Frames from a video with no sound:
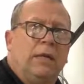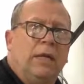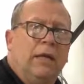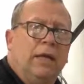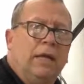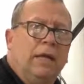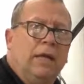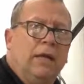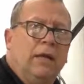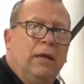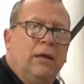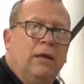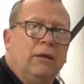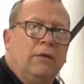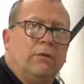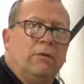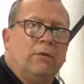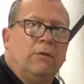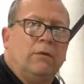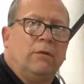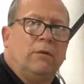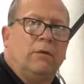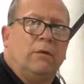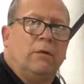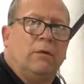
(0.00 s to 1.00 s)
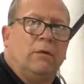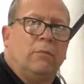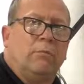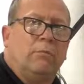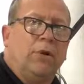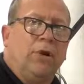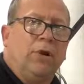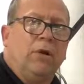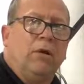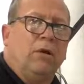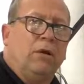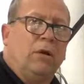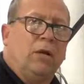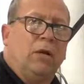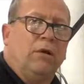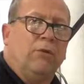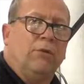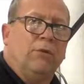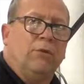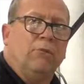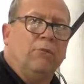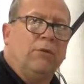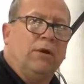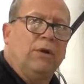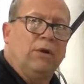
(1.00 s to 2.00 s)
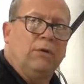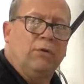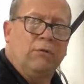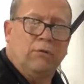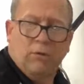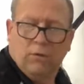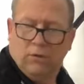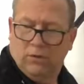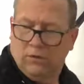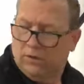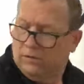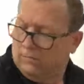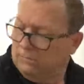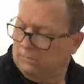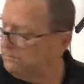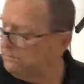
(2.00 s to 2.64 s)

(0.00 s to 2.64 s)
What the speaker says: and parallel the rear roller.